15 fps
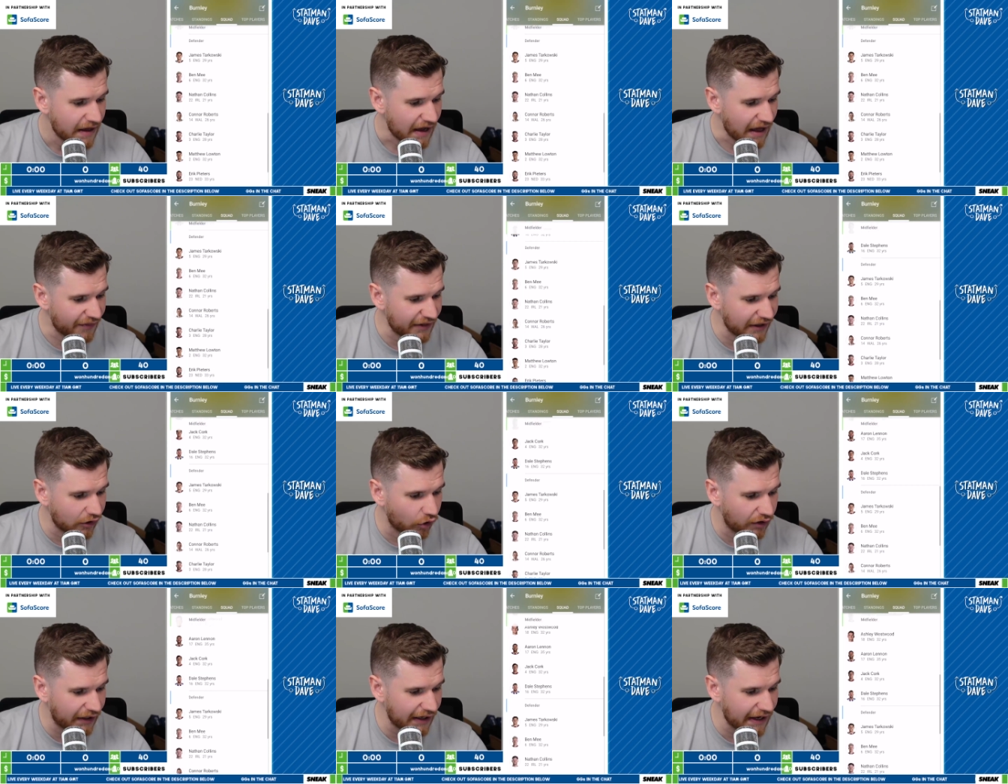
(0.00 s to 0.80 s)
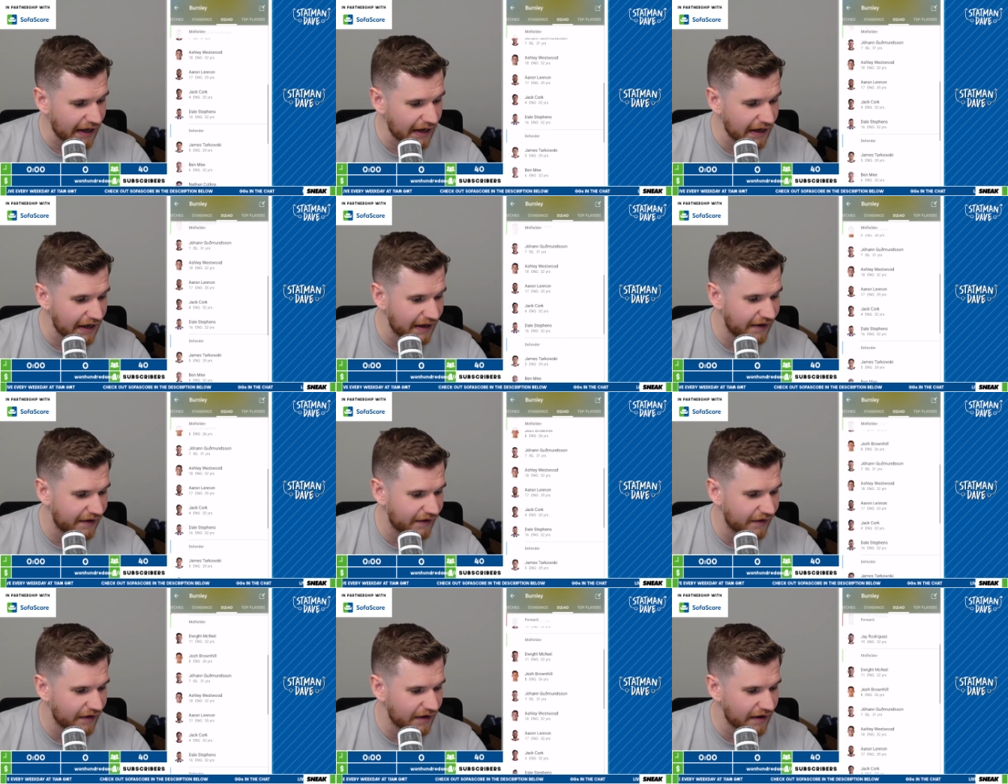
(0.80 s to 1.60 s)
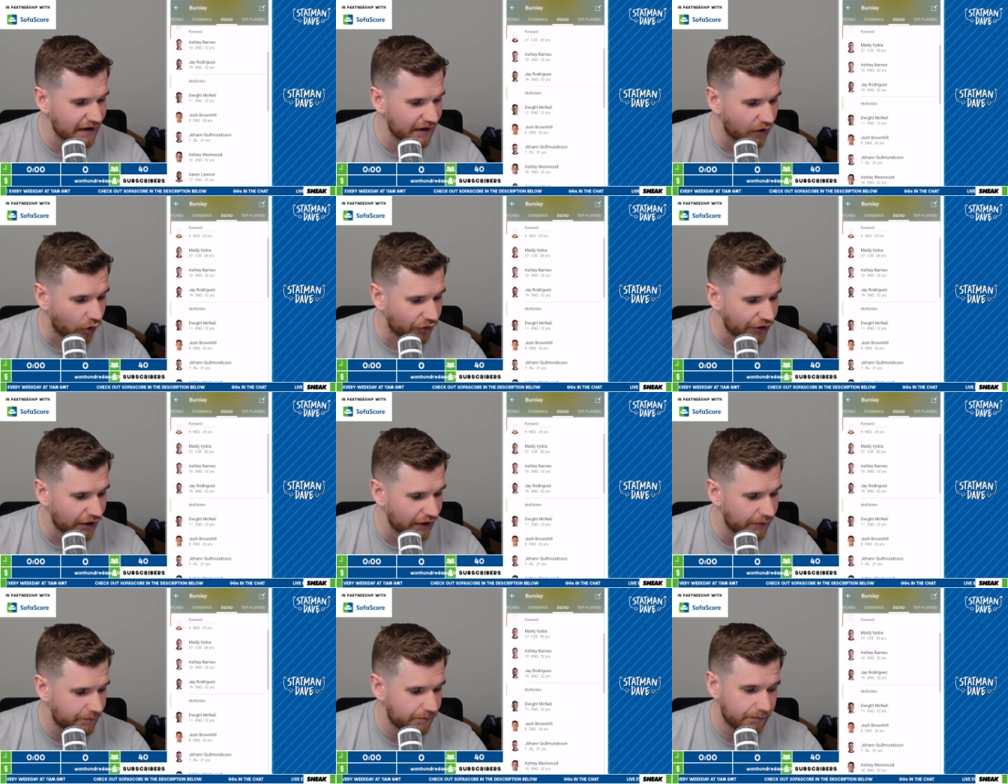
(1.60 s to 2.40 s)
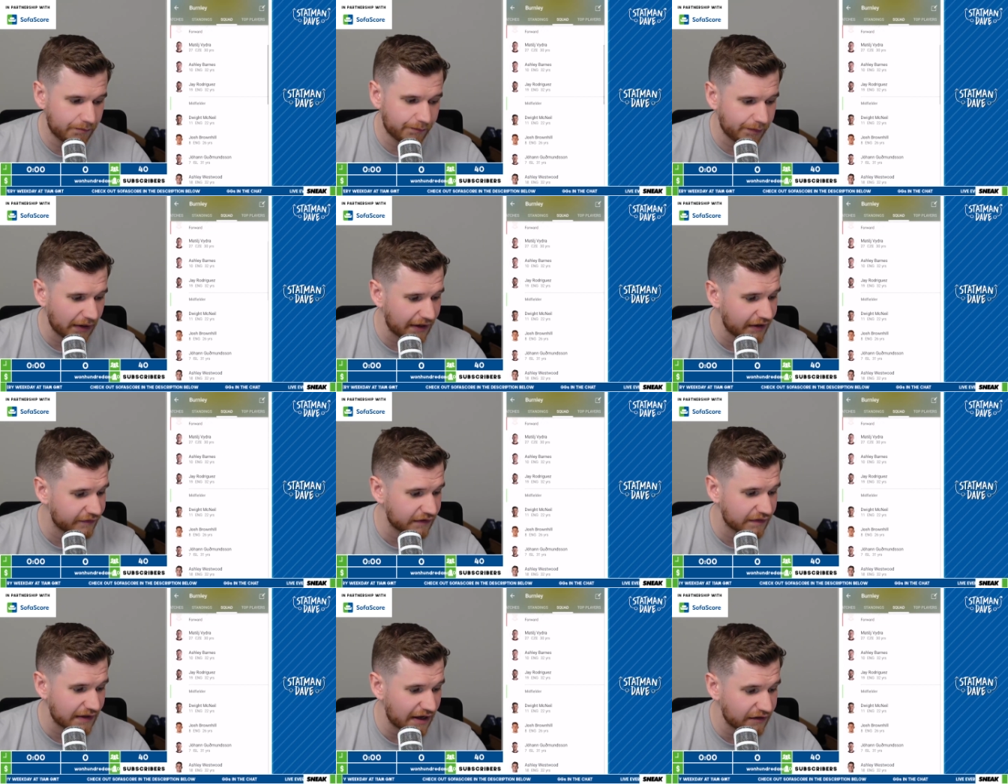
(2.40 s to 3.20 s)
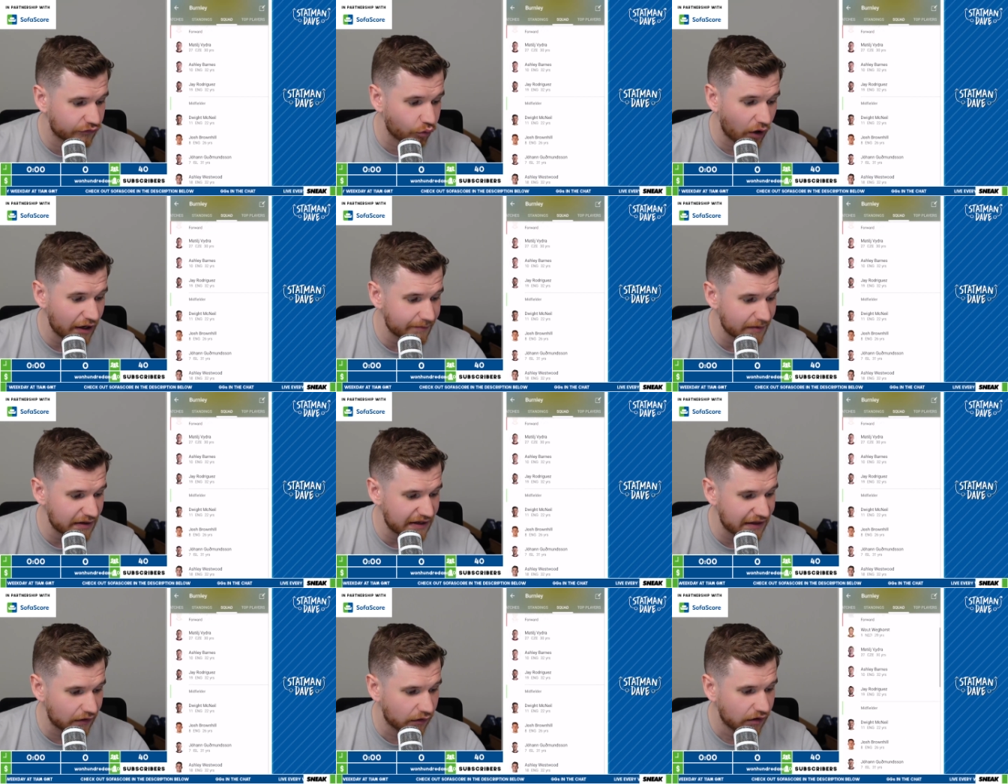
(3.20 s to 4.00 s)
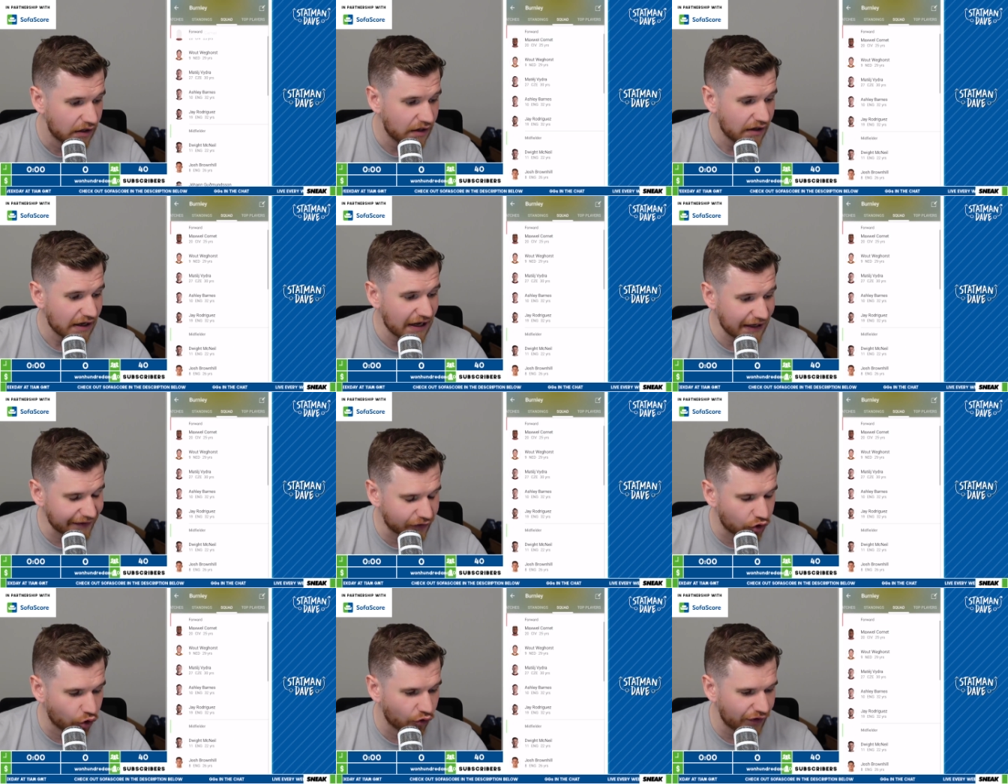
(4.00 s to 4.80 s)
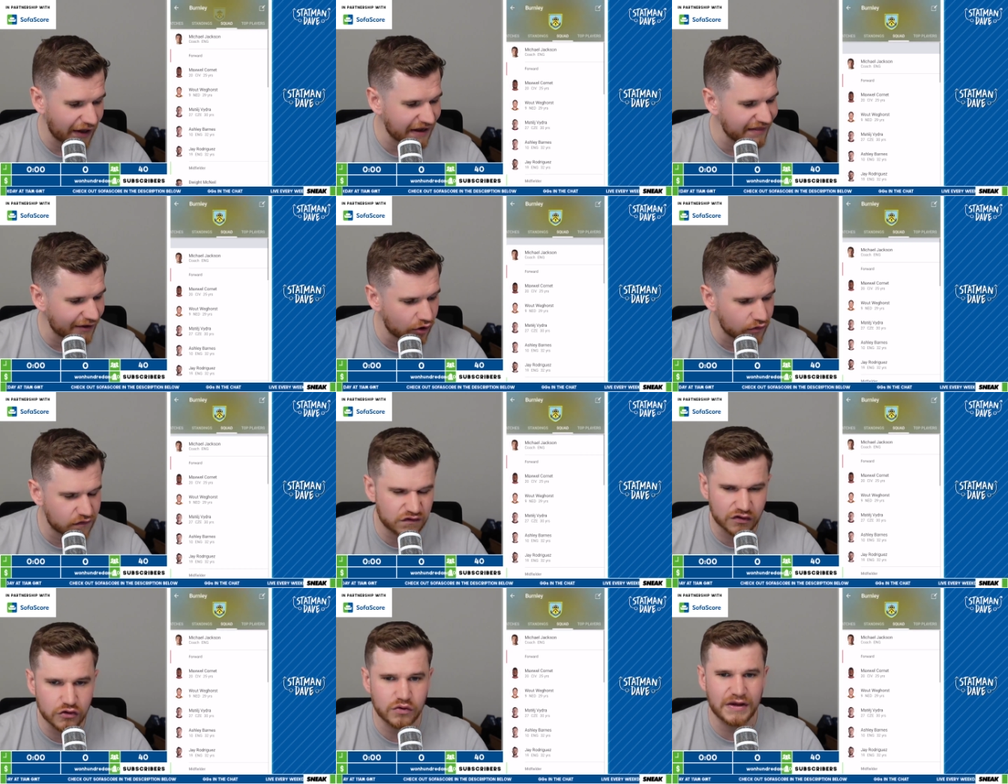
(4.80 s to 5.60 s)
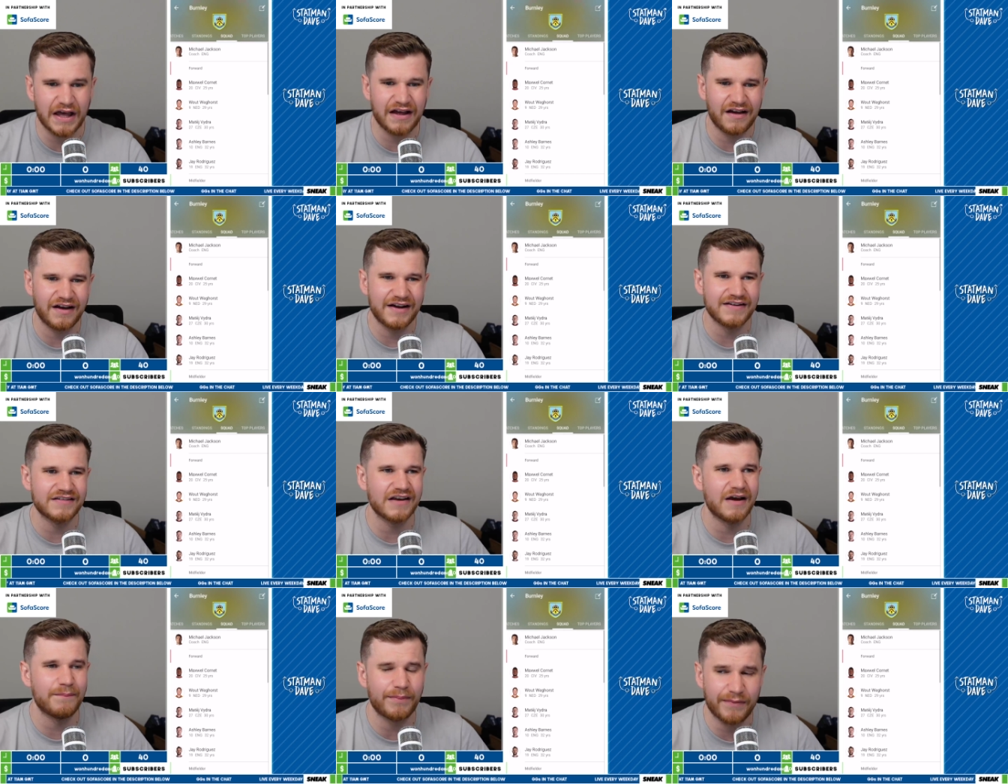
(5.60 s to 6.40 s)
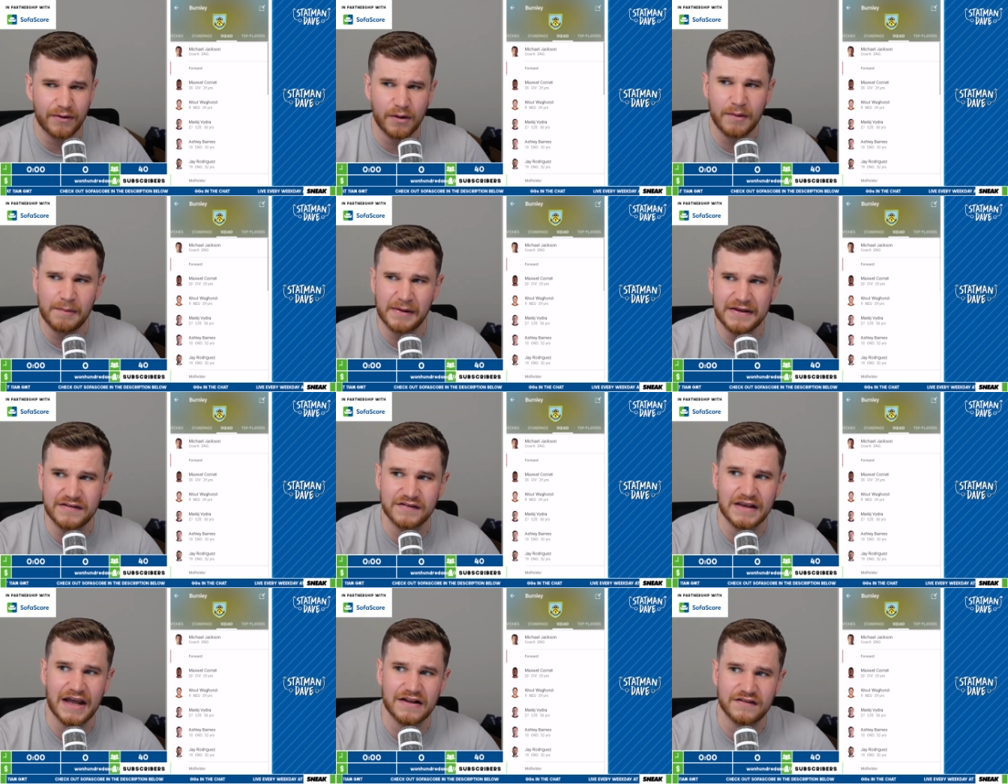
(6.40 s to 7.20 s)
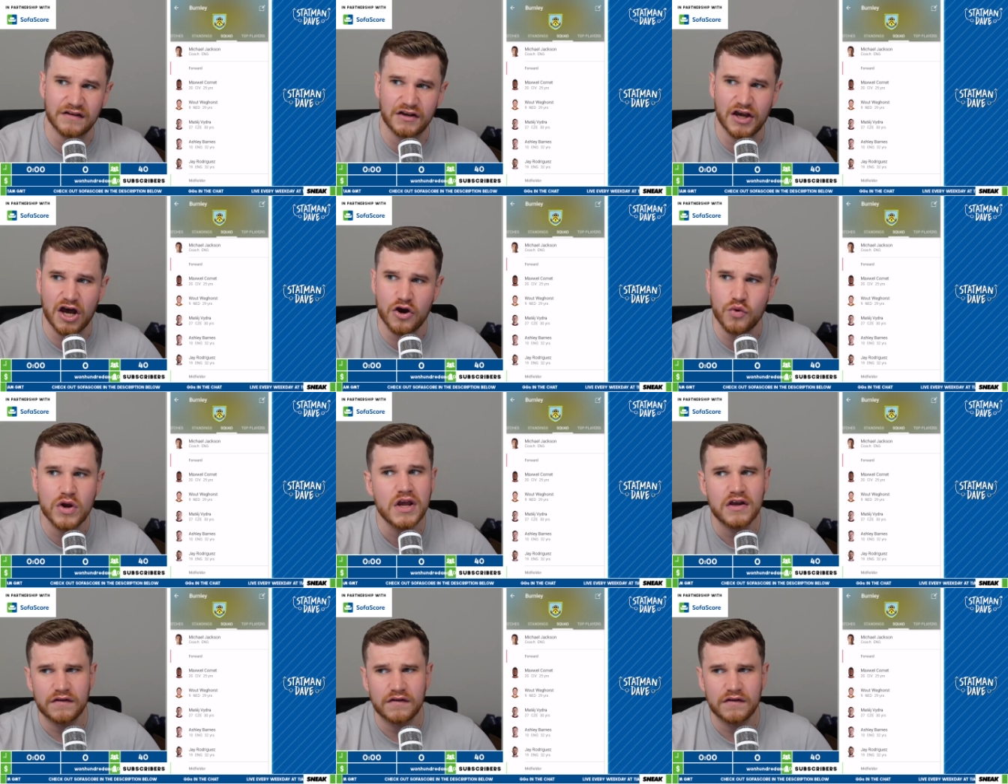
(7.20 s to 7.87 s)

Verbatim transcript: I think looking at other players in there, Dwight McNeil and Cornet, those two guys are probably set to go.